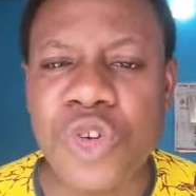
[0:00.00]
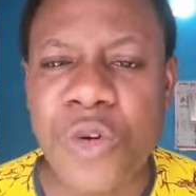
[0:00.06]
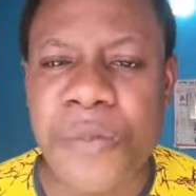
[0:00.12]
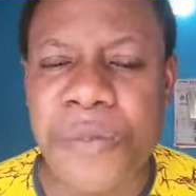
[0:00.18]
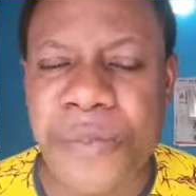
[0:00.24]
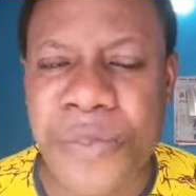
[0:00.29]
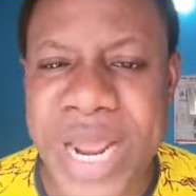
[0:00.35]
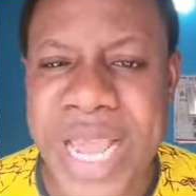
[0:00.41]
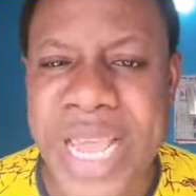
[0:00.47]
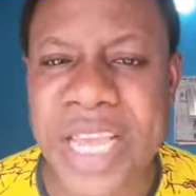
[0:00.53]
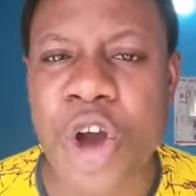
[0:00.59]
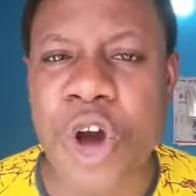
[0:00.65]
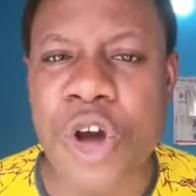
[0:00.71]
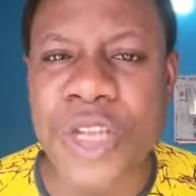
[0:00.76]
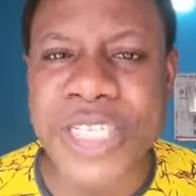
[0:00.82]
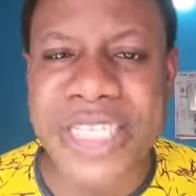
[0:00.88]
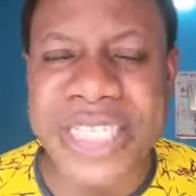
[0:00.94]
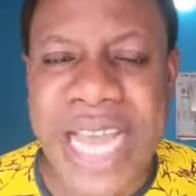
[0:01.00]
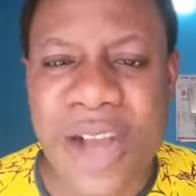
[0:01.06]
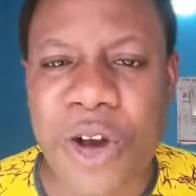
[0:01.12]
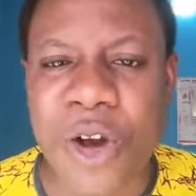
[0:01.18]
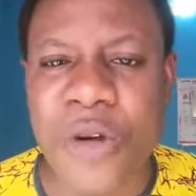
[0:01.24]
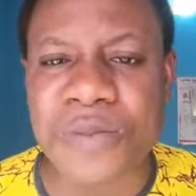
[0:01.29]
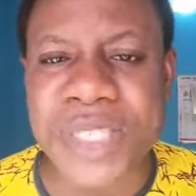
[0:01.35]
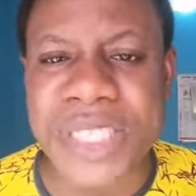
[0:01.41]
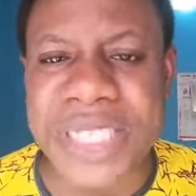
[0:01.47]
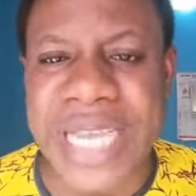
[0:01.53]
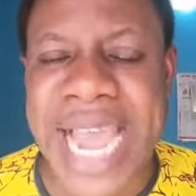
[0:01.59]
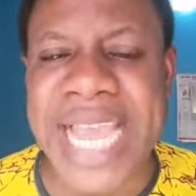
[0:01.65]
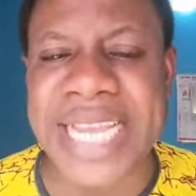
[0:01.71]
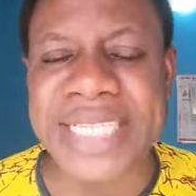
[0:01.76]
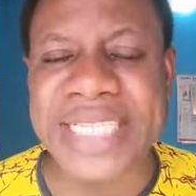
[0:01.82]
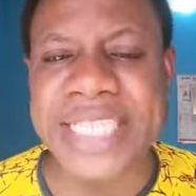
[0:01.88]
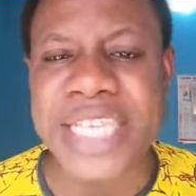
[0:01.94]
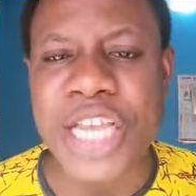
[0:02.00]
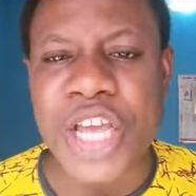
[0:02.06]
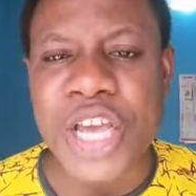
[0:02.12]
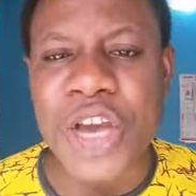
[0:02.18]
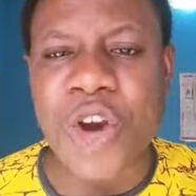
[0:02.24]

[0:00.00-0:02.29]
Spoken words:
you bring uncircumcised